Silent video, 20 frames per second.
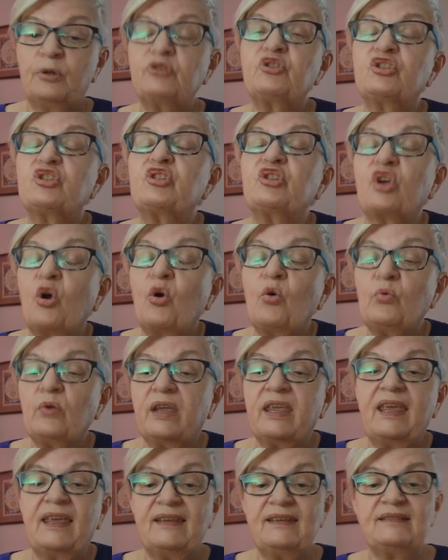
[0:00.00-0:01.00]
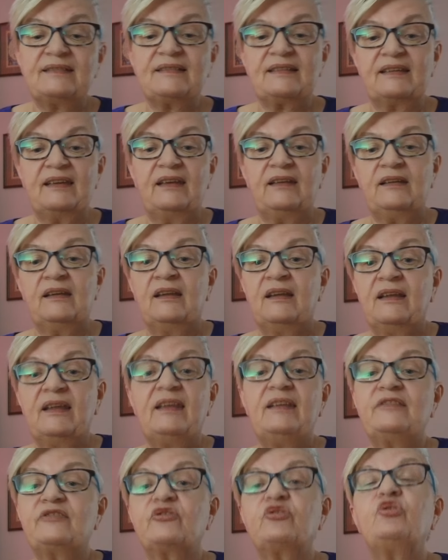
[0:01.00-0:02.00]
but showcasing
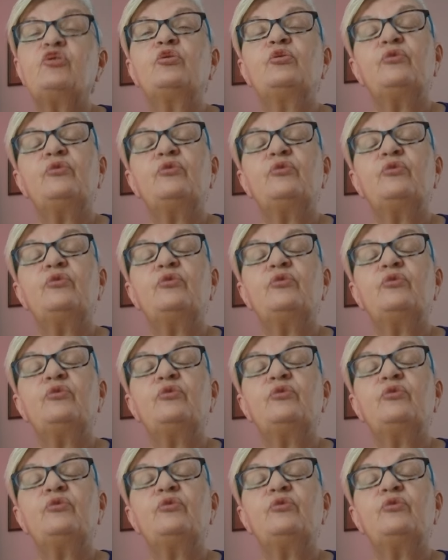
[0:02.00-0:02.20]
his